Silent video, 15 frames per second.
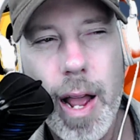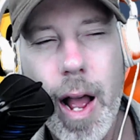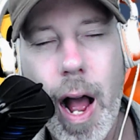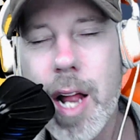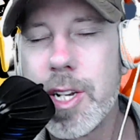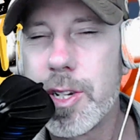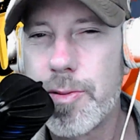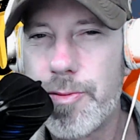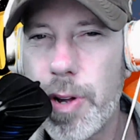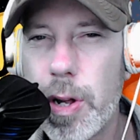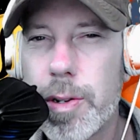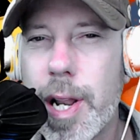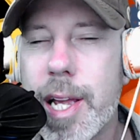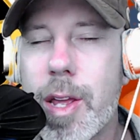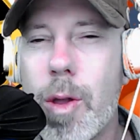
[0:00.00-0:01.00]
I just
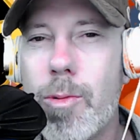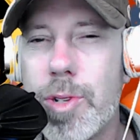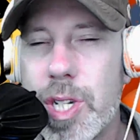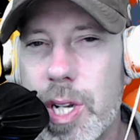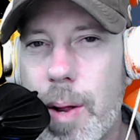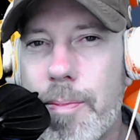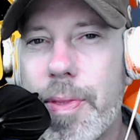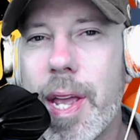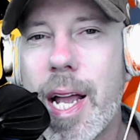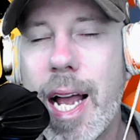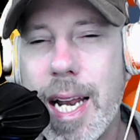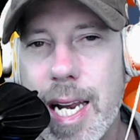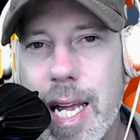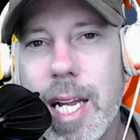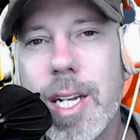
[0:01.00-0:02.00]
felt like it was something
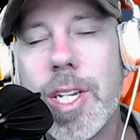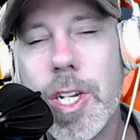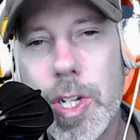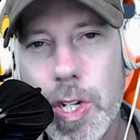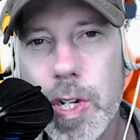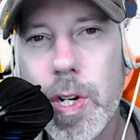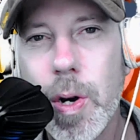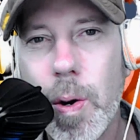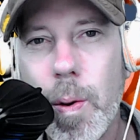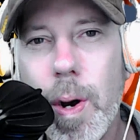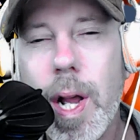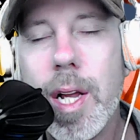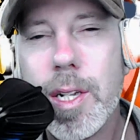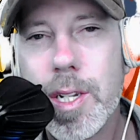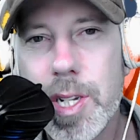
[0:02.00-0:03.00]
I need to
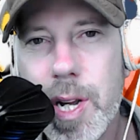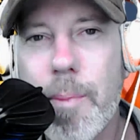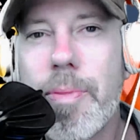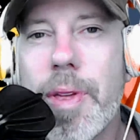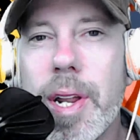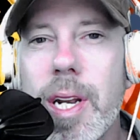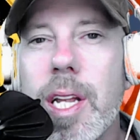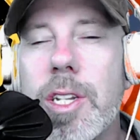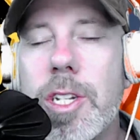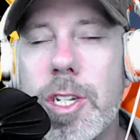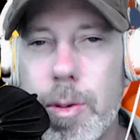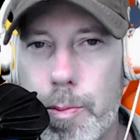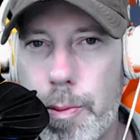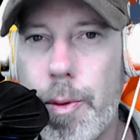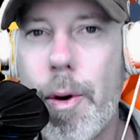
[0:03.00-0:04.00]
do. Something
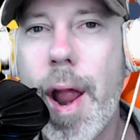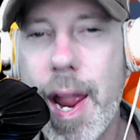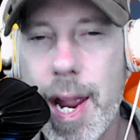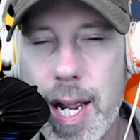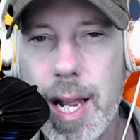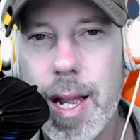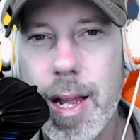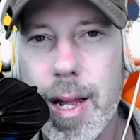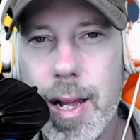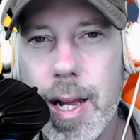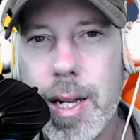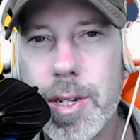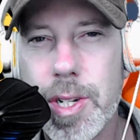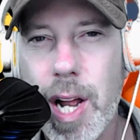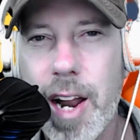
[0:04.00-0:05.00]
needs to break
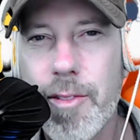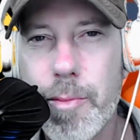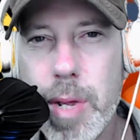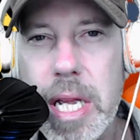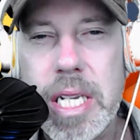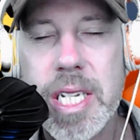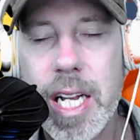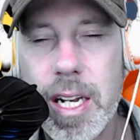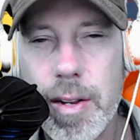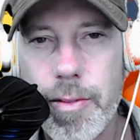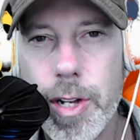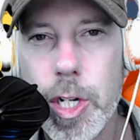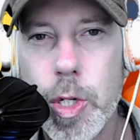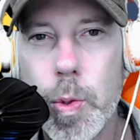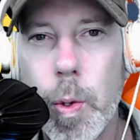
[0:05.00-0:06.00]
inside of me as an
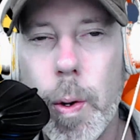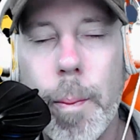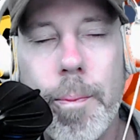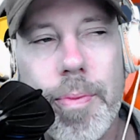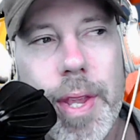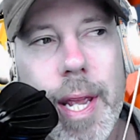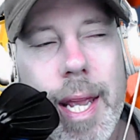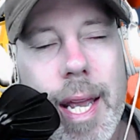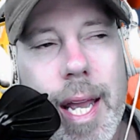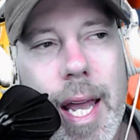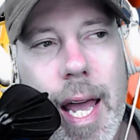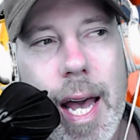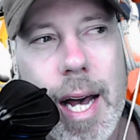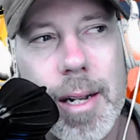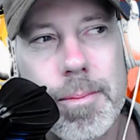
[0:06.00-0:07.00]
individual.
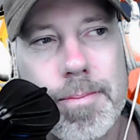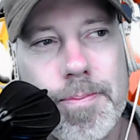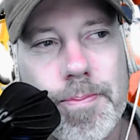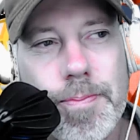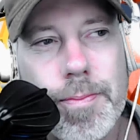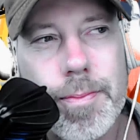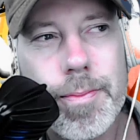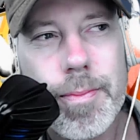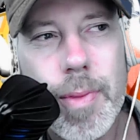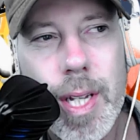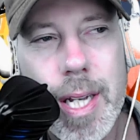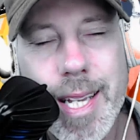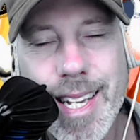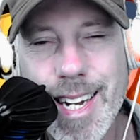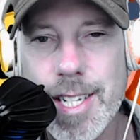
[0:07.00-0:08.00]
And
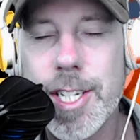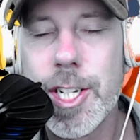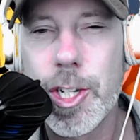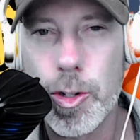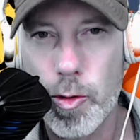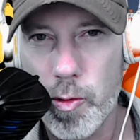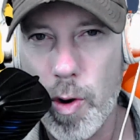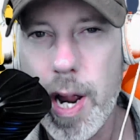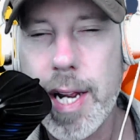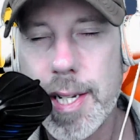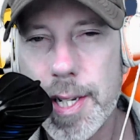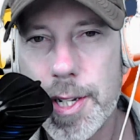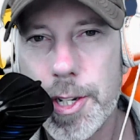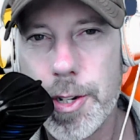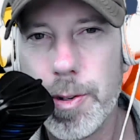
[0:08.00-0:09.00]
yes, it's
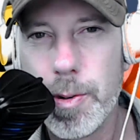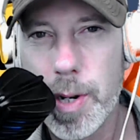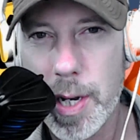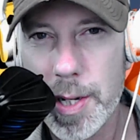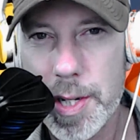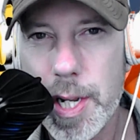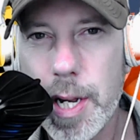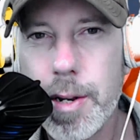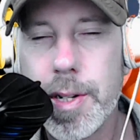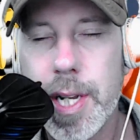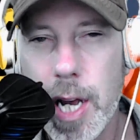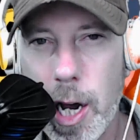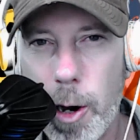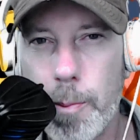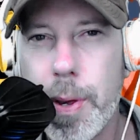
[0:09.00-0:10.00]
great to continue
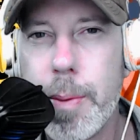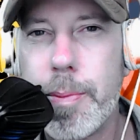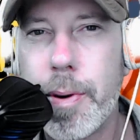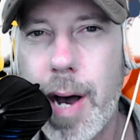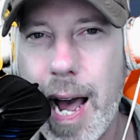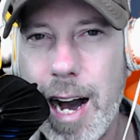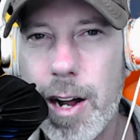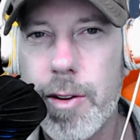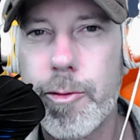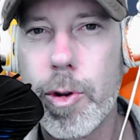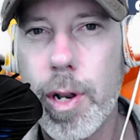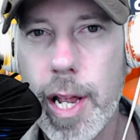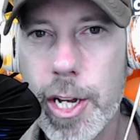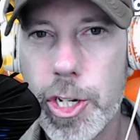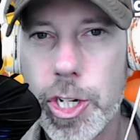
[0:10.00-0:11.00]
to help people out of
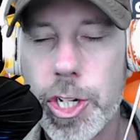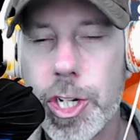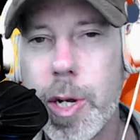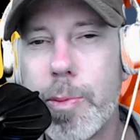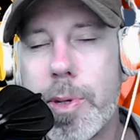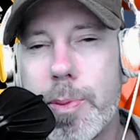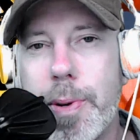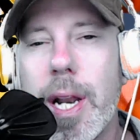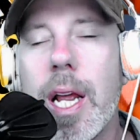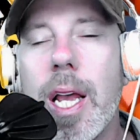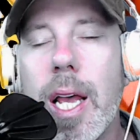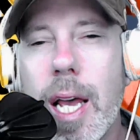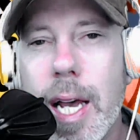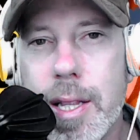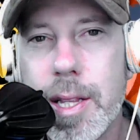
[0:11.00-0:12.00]
relationships, but
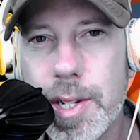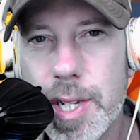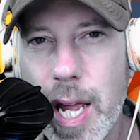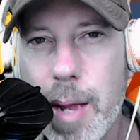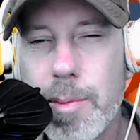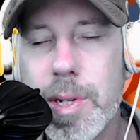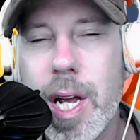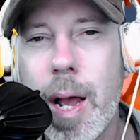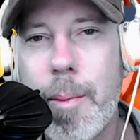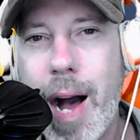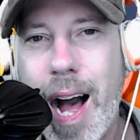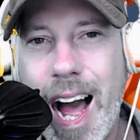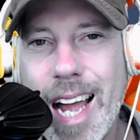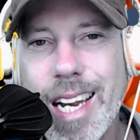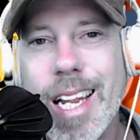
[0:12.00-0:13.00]
at the same time,
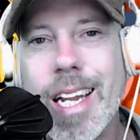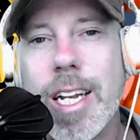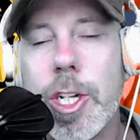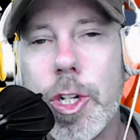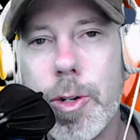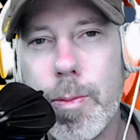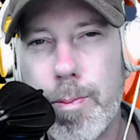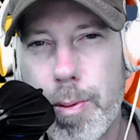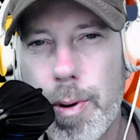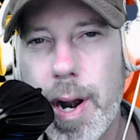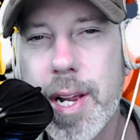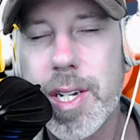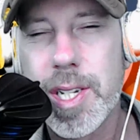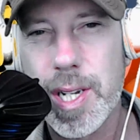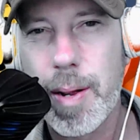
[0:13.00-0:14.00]
I needed to
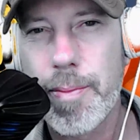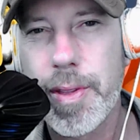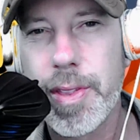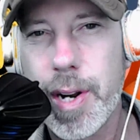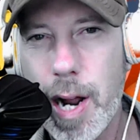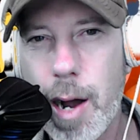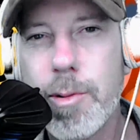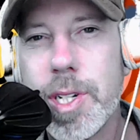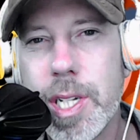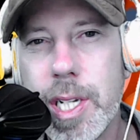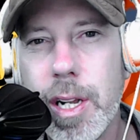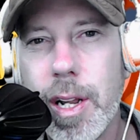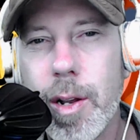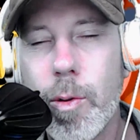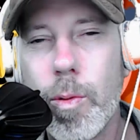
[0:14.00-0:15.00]
break something that I was
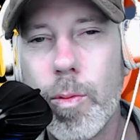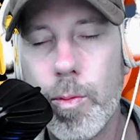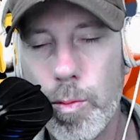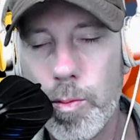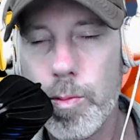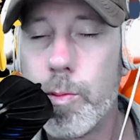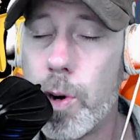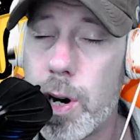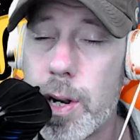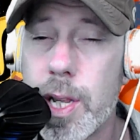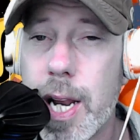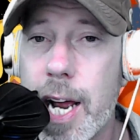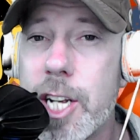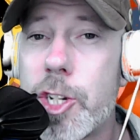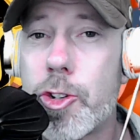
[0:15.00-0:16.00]

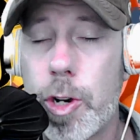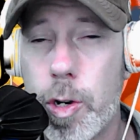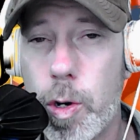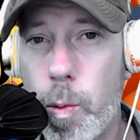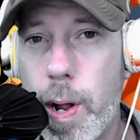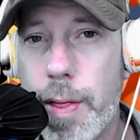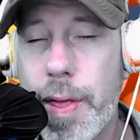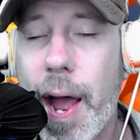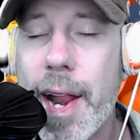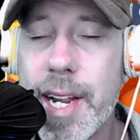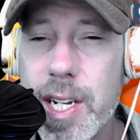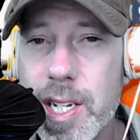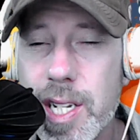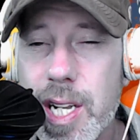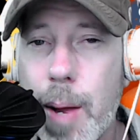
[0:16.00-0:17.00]
that I struggle with. I
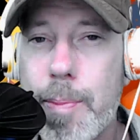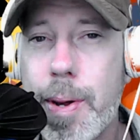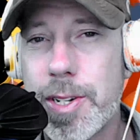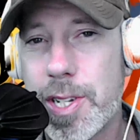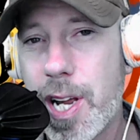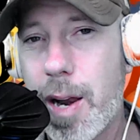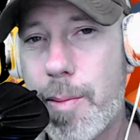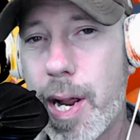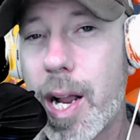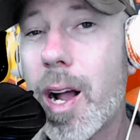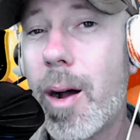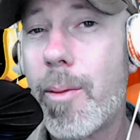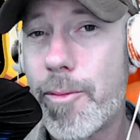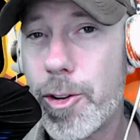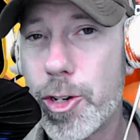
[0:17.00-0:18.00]
need to step outside of my
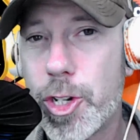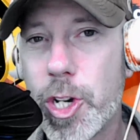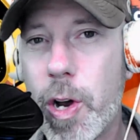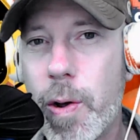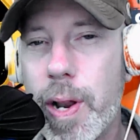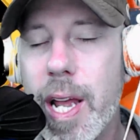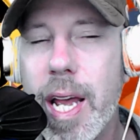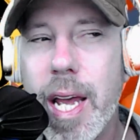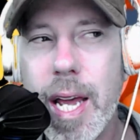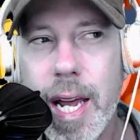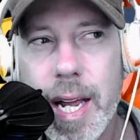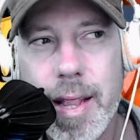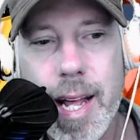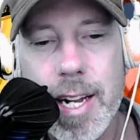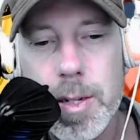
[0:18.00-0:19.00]
comfort zone,
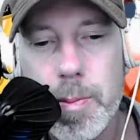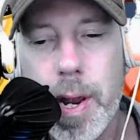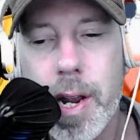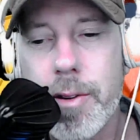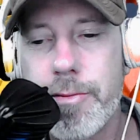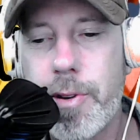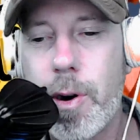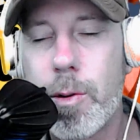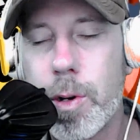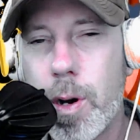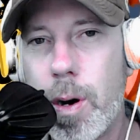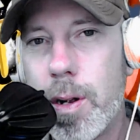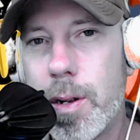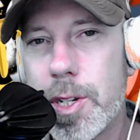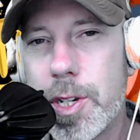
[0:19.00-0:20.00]
and that's make a phone
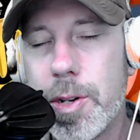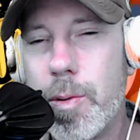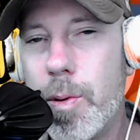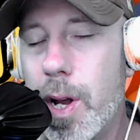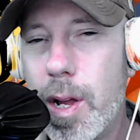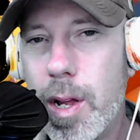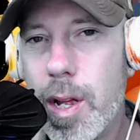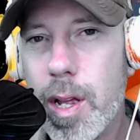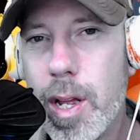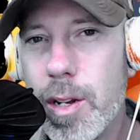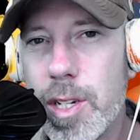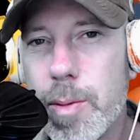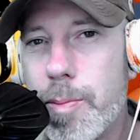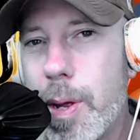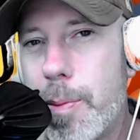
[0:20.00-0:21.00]
call to,
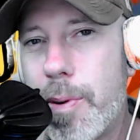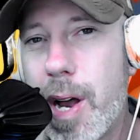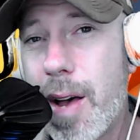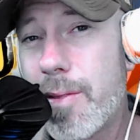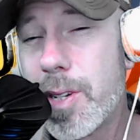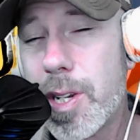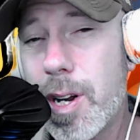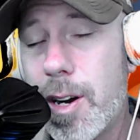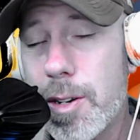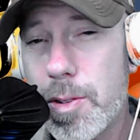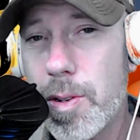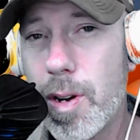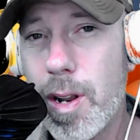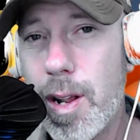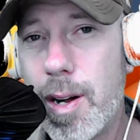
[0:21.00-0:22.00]
some people I haven't
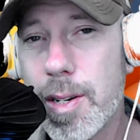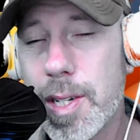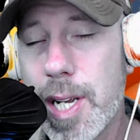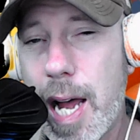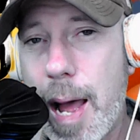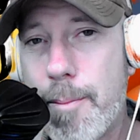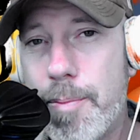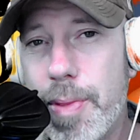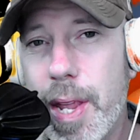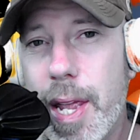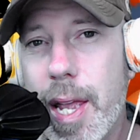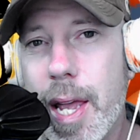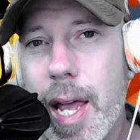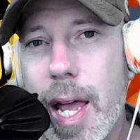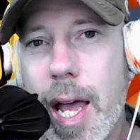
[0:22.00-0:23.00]
talked to in a long time,
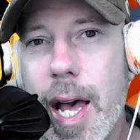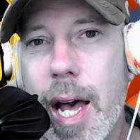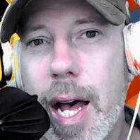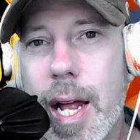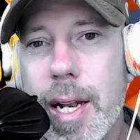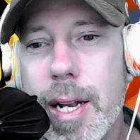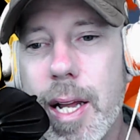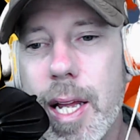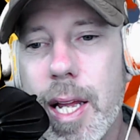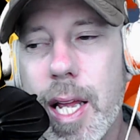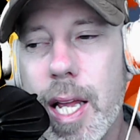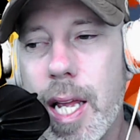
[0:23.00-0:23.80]
and